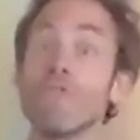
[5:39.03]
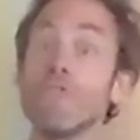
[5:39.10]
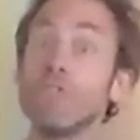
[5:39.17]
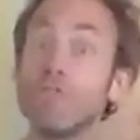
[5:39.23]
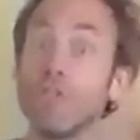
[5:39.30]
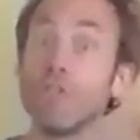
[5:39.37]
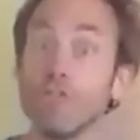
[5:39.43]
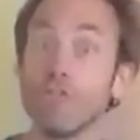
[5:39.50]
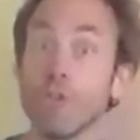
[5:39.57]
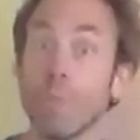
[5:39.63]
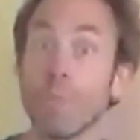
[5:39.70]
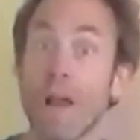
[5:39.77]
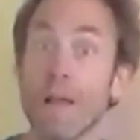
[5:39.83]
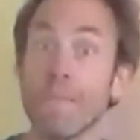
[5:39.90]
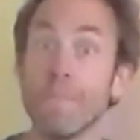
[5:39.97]
the
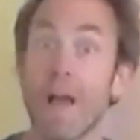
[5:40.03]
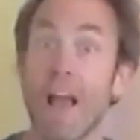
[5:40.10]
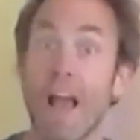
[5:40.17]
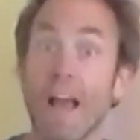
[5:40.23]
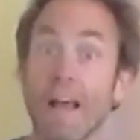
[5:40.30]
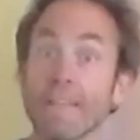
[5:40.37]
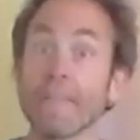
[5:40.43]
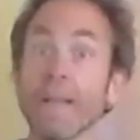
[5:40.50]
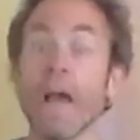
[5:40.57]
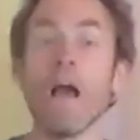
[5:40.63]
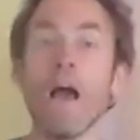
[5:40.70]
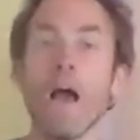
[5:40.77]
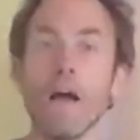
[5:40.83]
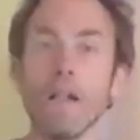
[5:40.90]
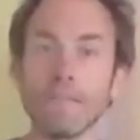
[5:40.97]
gingerbread man
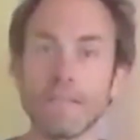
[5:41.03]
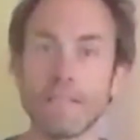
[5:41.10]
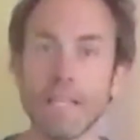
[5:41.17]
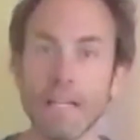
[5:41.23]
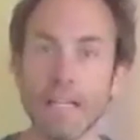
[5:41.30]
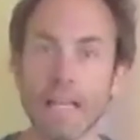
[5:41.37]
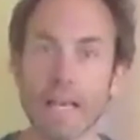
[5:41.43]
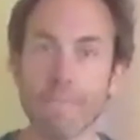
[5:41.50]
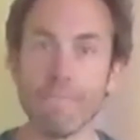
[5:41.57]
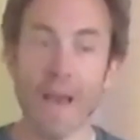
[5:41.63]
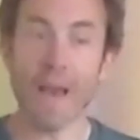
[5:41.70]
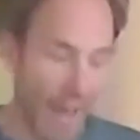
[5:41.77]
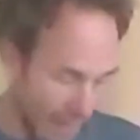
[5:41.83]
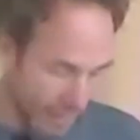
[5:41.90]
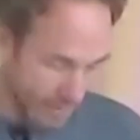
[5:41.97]
until he
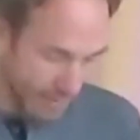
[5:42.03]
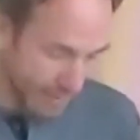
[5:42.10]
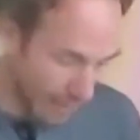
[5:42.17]
met